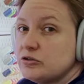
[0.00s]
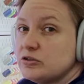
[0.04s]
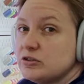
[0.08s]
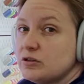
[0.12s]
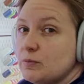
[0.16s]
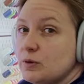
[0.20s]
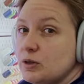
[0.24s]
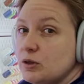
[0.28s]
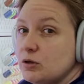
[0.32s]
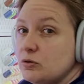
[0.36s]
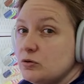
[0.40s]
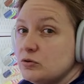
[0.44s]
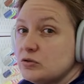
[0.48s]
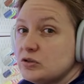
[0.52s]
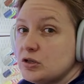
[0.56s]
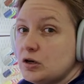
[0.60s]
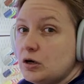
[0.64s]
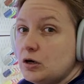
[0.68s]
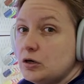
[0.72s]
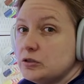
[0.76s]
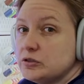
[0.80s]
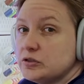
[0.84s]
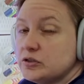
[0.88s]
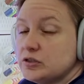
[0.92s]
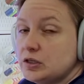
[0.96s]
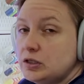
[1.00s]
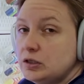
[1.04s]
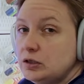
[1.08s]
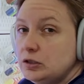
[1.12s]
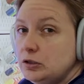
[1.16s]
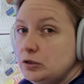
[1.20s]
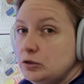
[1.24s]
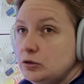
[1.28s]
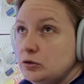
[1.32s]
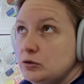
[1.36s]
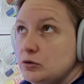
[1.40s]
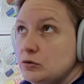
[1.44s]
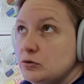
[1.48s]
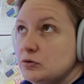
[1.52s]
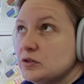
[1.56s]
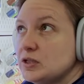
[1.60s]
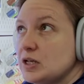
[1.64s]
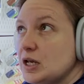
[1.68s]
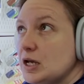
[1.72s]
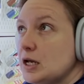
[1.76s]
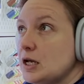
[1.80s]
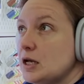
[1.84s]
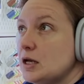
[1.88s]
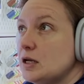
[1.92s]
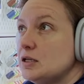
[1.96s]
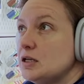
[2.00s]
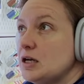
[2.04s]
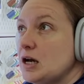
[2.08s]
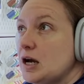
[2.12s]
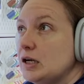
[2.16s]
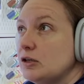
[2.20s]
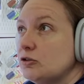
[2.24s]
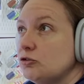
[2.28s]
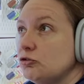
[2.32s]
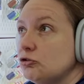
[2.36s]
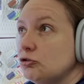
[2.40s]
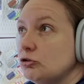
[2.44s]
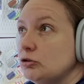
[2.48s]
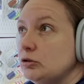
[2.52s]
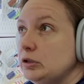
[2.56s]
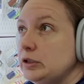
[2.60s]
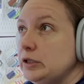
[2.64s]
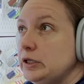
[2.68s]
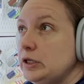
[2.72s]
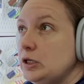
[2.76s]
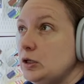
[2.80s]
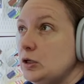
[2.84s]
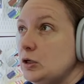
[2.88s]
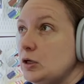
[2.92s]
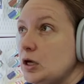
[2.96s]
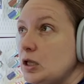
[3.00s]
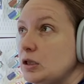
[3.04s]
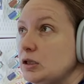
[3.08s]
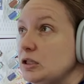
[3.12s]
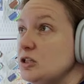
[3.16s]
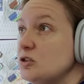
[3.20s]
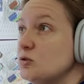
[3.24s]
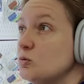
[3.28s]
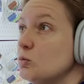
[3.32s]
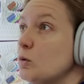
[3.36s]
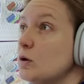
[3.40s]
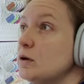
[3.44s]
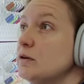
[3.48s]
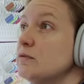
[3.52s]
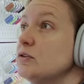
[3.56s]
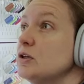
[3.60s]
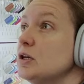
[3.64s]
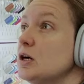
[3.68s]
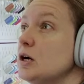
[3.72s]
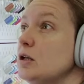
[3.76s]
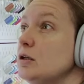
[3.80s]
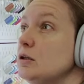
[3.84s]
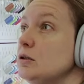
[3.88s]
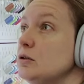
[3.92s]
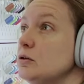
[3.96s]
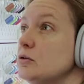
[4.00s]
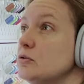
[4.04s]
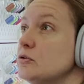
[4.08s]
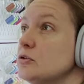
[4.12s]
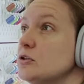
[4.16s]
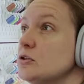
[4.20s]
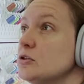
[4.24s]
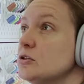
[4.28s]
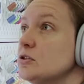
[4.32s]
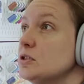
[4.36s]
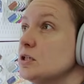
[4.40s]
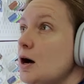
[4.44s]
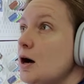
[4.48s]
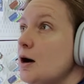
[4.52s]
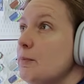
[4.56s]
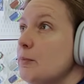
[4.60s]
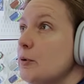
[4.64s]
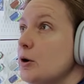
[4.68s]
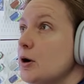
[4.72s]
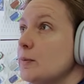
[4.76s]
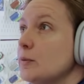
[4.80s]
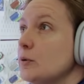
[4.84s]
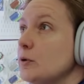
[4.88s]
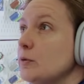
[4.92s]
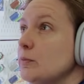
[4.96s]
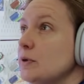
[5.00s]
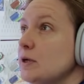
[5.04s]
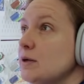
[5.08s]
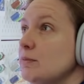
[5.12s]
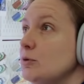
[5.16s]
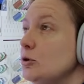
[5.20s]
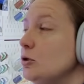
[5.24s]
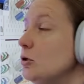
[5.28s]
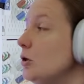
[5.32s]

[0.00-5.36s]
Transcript: some of those are Sunlus, and actually at least one of the colors is a proper Bambu